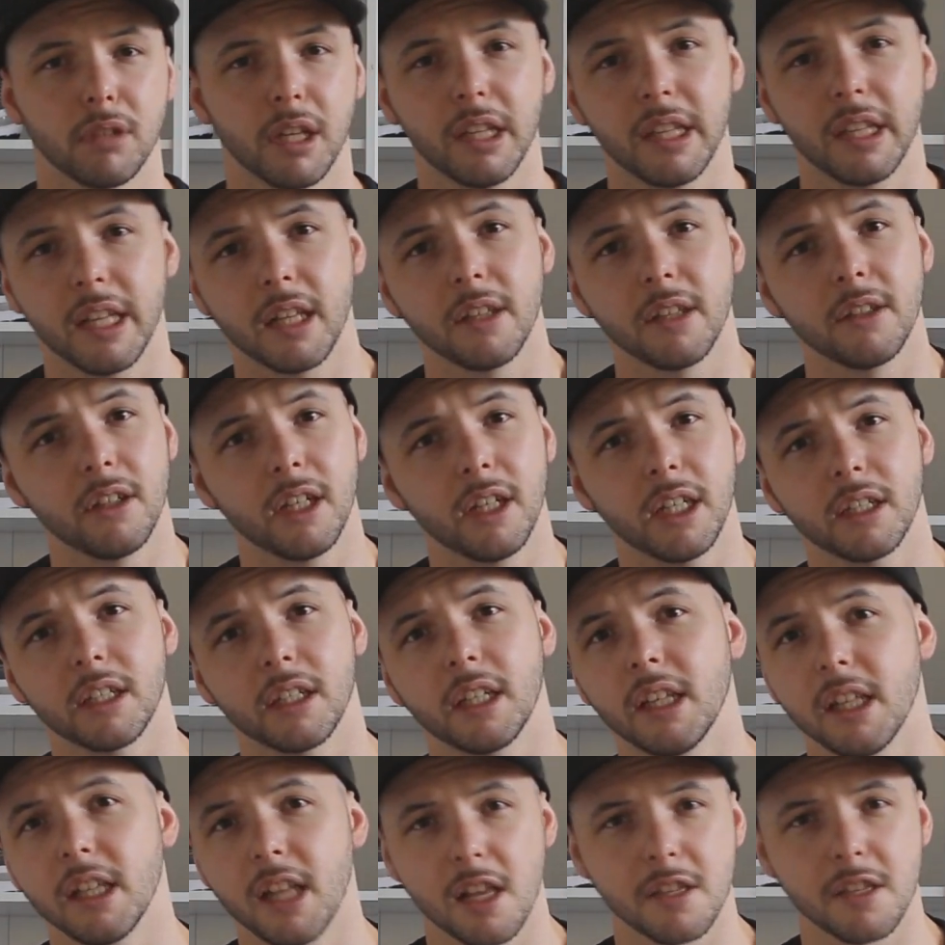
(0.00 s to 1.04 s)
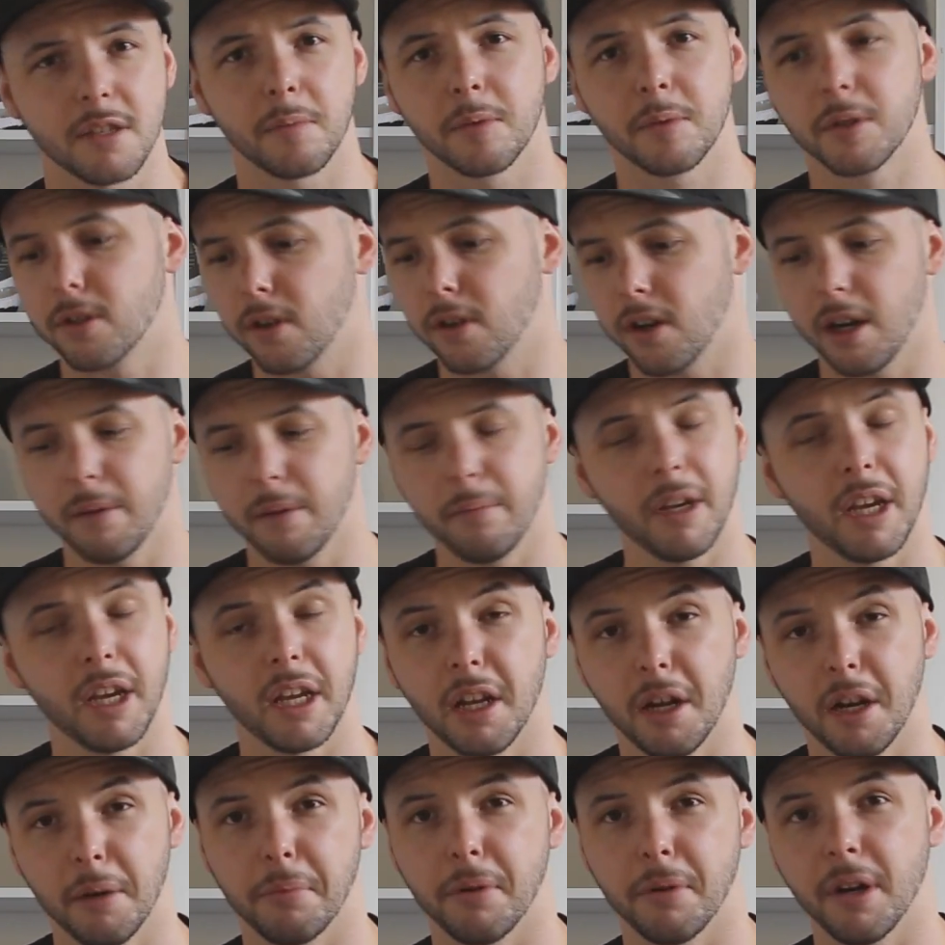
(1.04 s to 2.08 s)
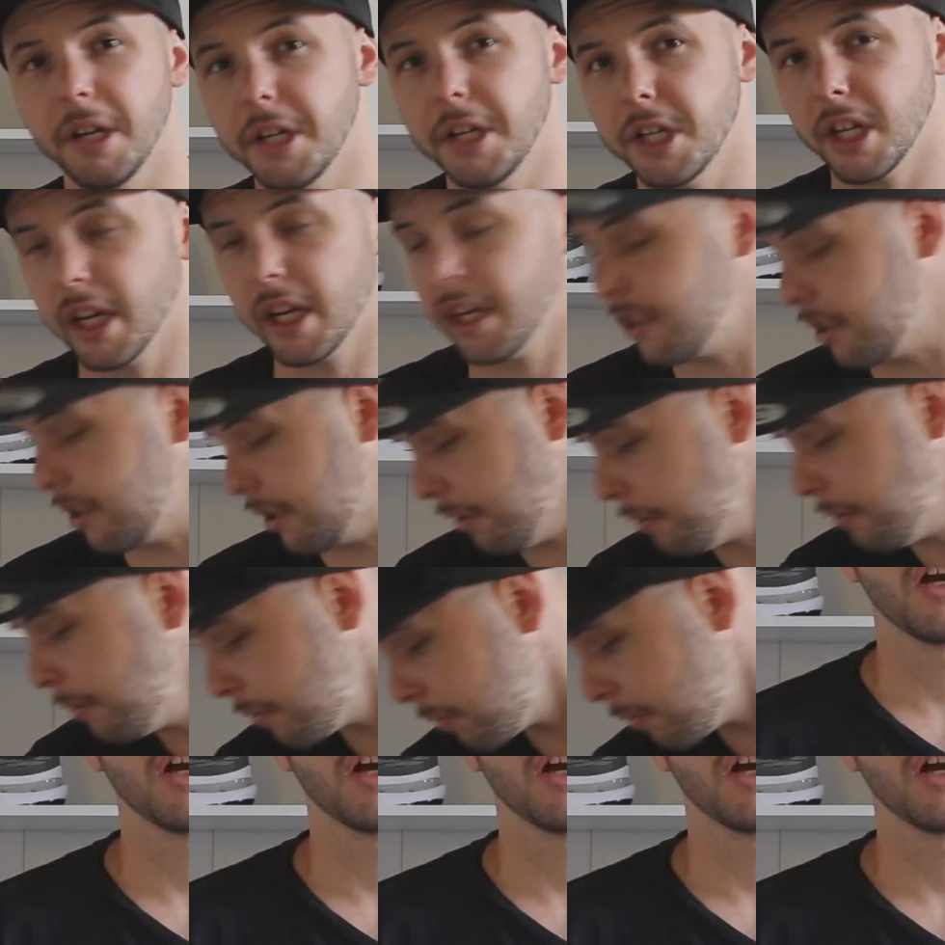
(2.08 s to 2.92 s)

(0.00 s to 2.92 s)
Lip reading: Hit that like, hit that subscribe, and I appreciate you.